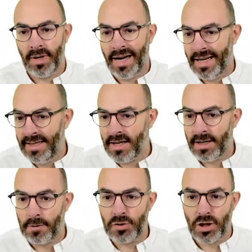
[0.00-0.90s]
Any
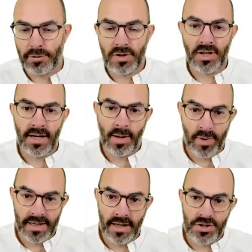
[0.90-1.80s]
kind of server-side
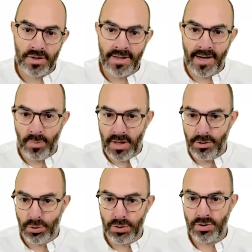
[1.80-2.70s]
application can be
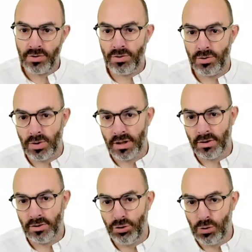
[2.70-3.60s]
used to
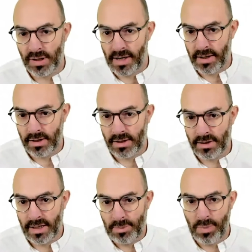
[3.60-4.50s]
do what I
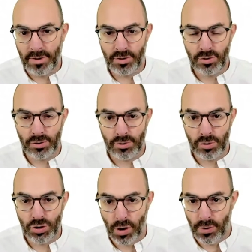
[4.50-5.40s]
am about to
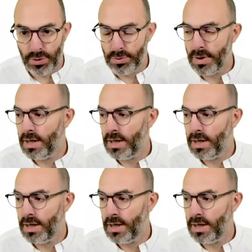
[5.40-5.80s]
show you.